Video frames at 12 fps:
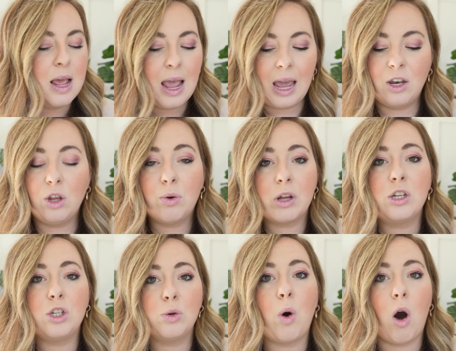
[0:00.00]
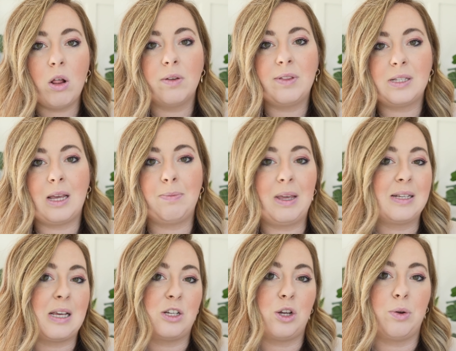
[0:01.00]
and you can do all of the same things
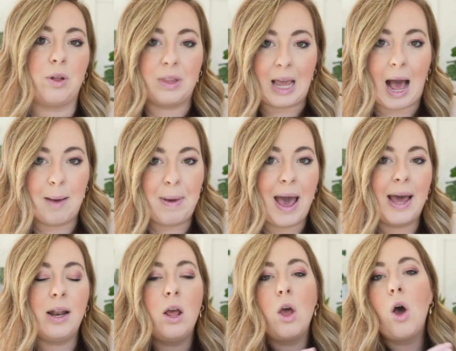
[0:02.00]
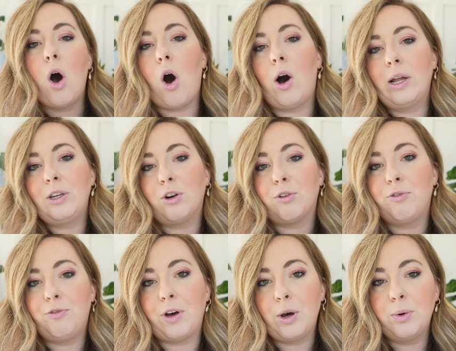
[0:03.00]
I showed on the iPad on your
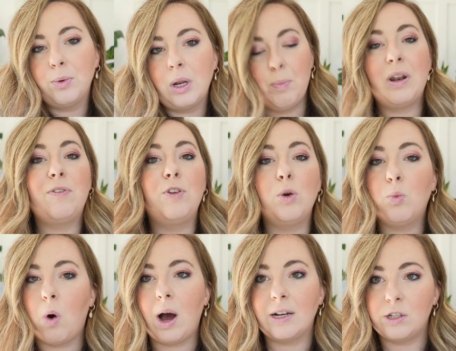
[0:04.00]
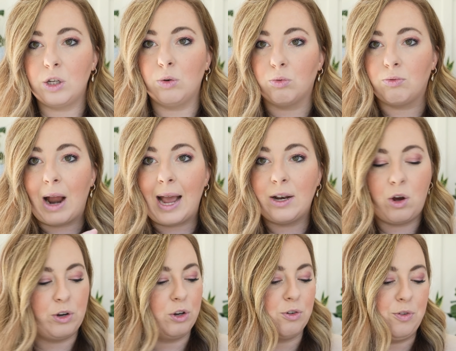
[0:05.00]
phone. But if you want to write
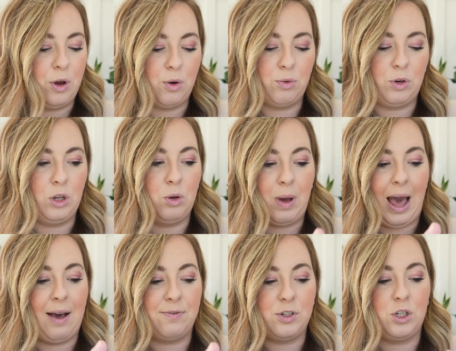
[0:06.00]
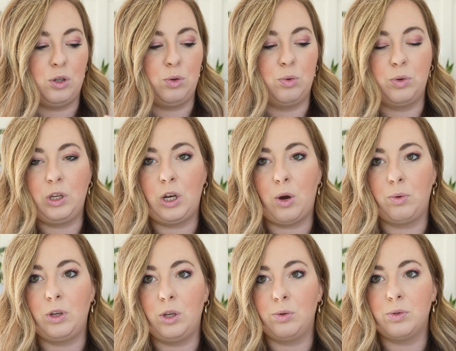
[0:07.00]
on your phone, you have to, you know,
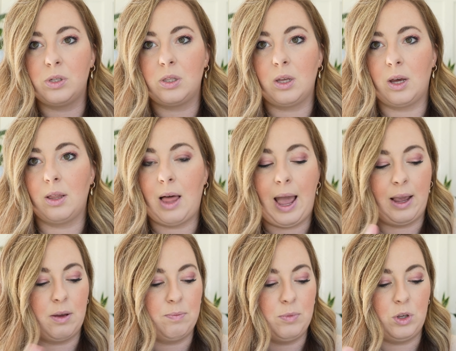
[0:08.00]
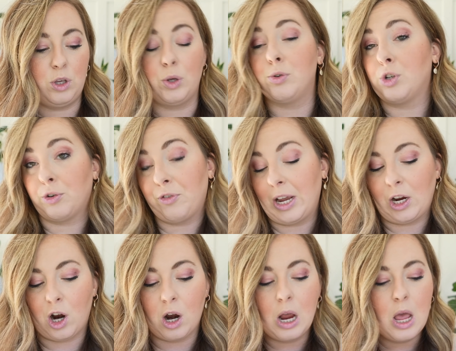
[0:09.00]
use the like use your
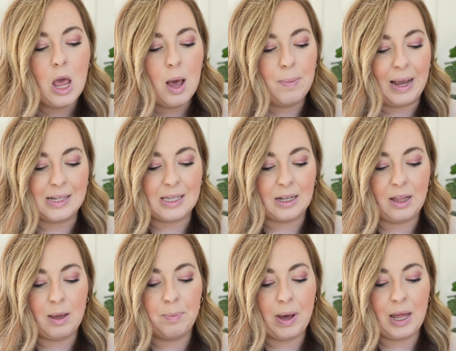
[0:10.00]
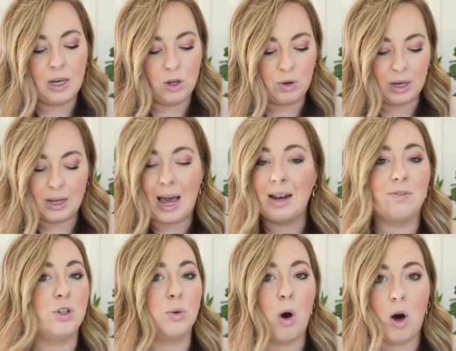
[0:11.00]
finger basically, but you can kind of
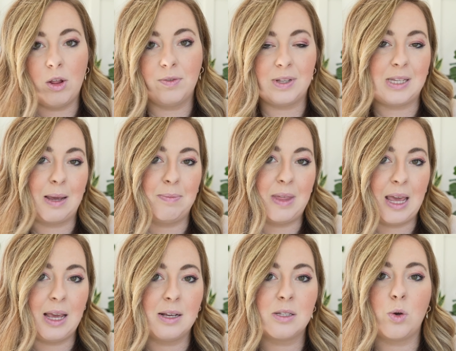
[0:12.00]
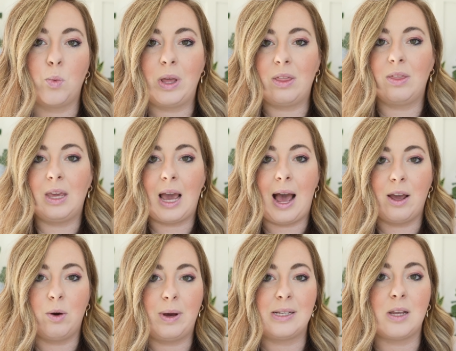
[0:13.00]
do all of the same things with the
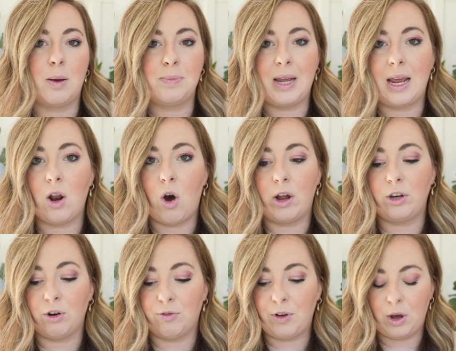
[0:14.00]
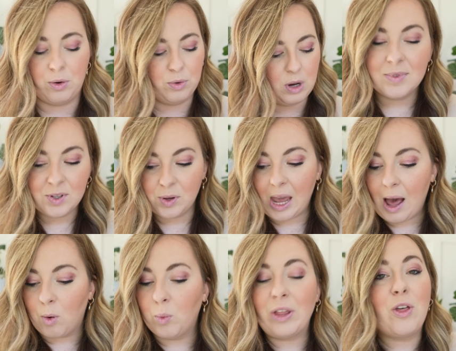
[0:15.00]
iOS update on your phone. So
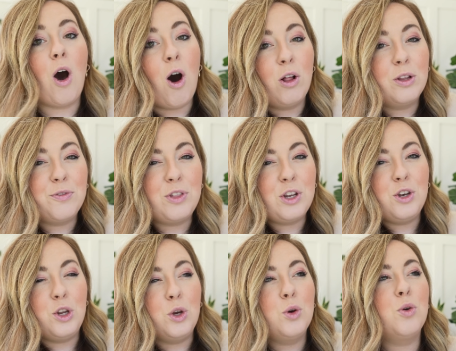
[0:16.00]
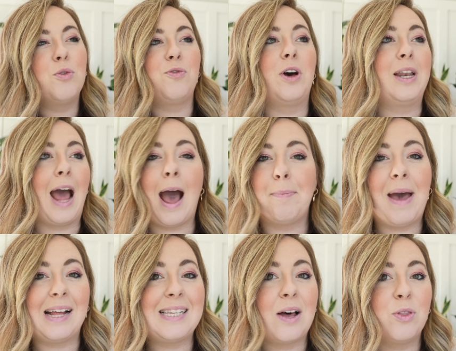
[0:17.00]
yeah, with all of the new fun
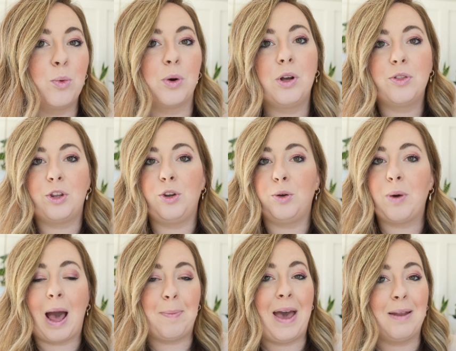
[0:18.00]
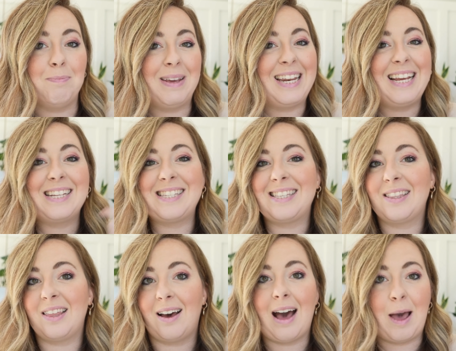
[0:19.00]
iPads out in the world, the new iPad minis,
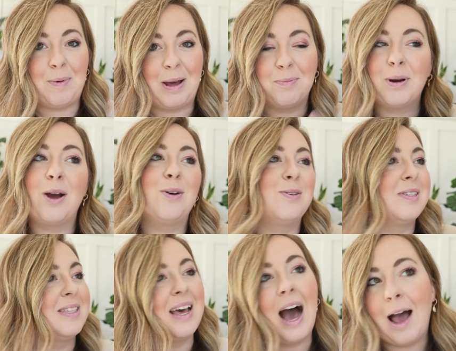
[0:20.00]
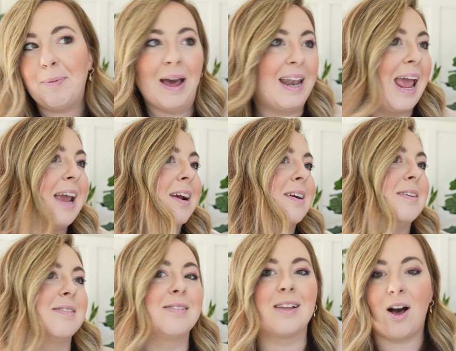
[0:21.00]
the iPad Pros, the iPad
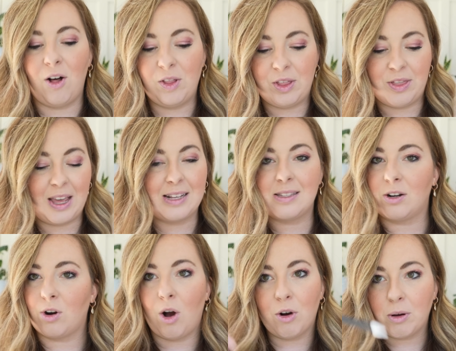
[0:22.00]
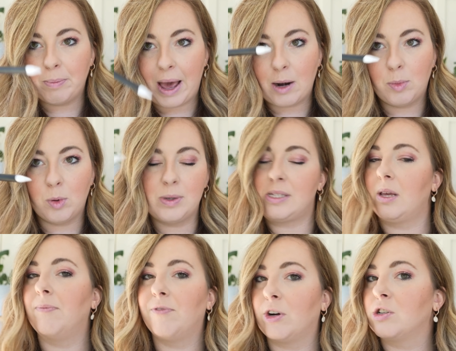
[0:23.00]
Airs, all of the things that are all compatible with
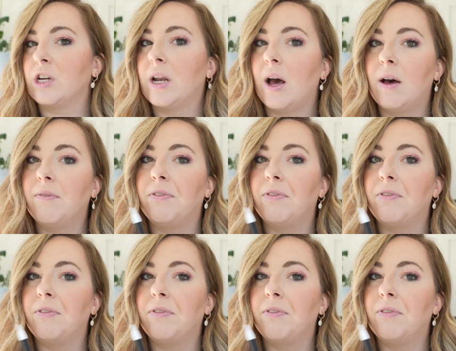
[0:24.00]
some version of